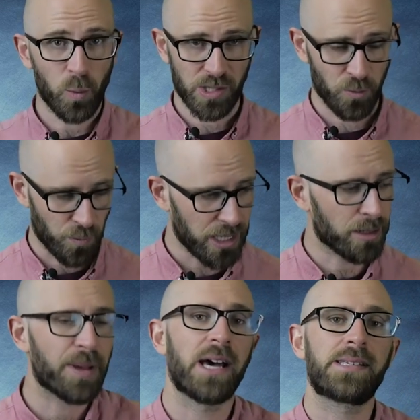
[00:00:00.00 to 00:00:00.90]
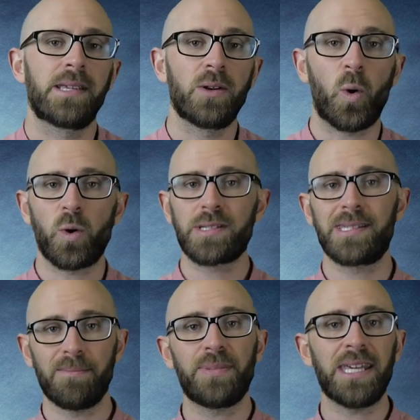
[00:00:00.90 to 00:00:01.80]
was a real person or
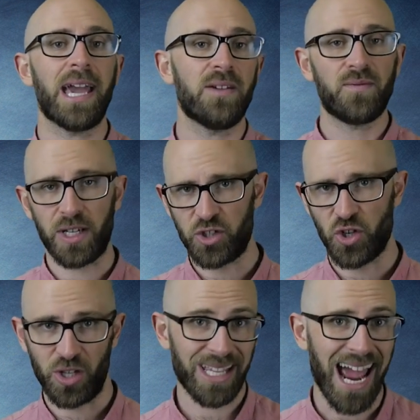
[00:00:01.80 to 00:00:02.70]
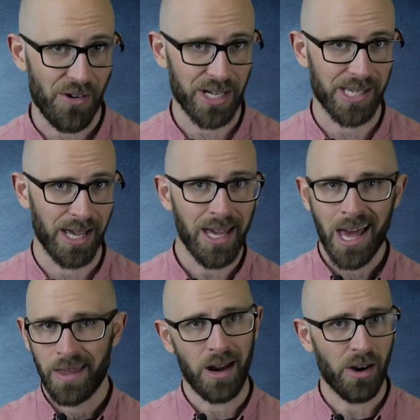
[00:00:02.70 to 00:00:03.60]
simply a fictional character.
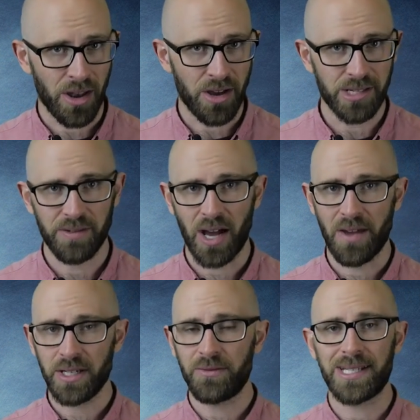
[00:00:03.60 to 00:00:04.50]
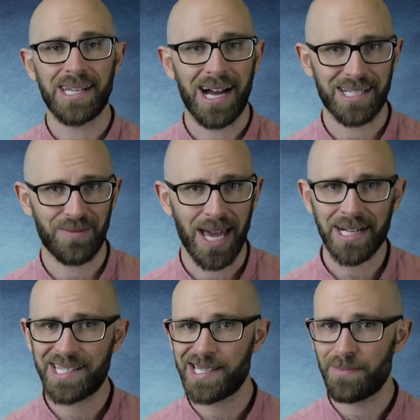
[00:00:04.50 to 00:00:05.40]
There are no surviving written
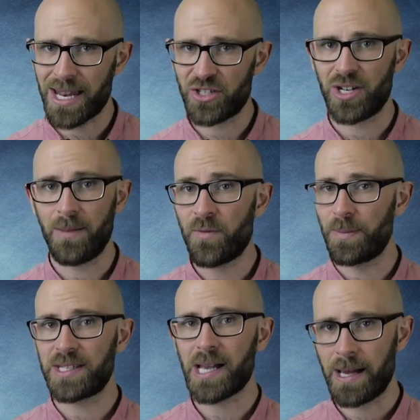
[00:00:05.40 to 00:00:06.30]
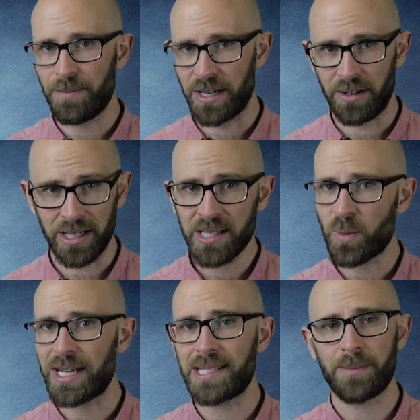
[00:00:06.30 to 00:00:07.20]
artifacts that mention him from the time period
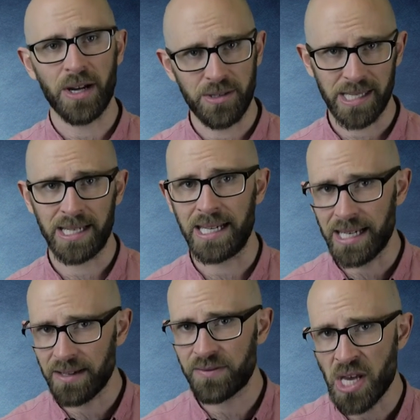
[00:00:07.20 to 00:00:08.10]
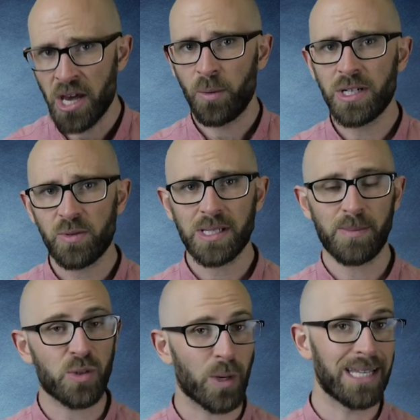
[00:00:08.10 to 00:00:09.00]
when he supposedly lived, which was
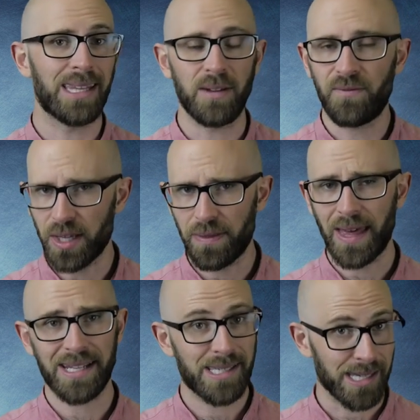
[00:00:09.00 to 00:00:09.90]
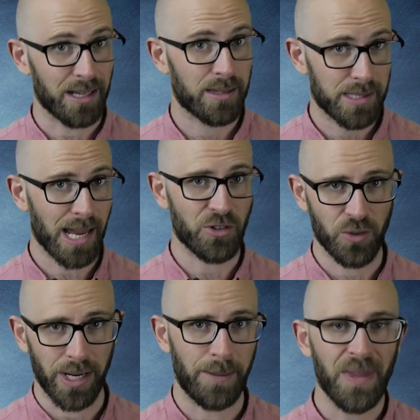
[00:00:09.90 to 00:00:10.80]
between the 5th 5th and 6th
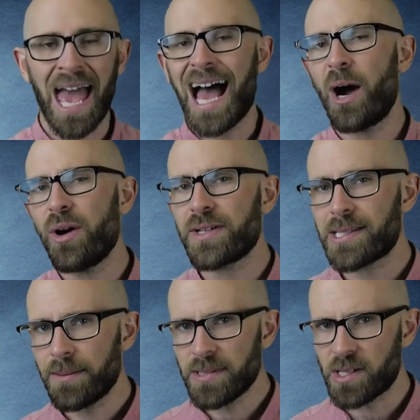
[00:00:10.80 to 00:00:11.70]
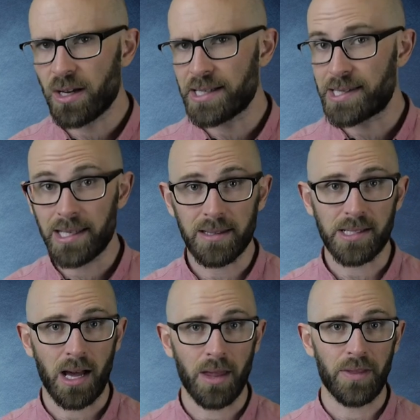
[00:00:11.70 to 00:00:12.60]
century. However, some scholars think
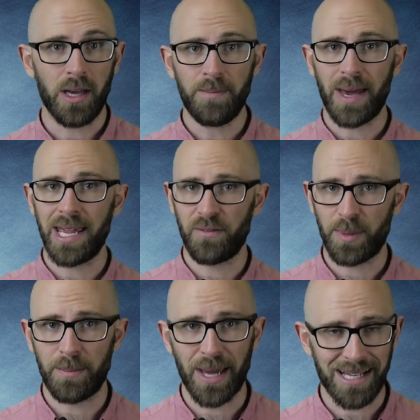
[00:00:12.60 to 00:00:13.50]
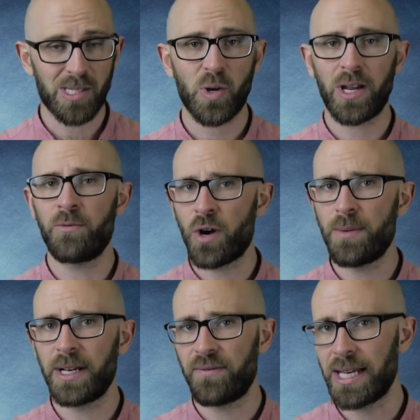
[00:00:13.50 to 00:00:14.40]
that Arthur may have been based on a
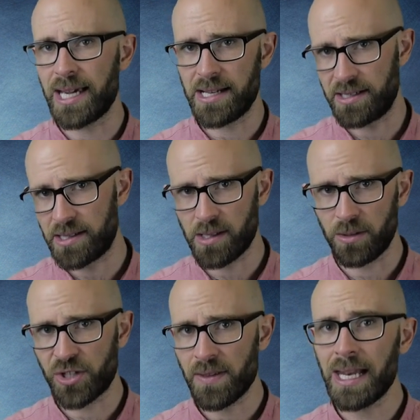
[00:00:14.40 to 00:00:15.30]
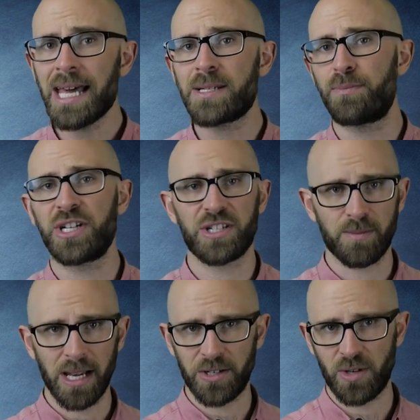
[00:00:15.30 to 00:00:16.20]
Roman-affiliated soldier that led
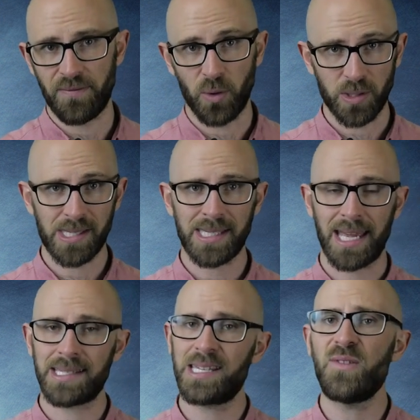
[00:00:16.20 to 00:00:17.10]
British military forces against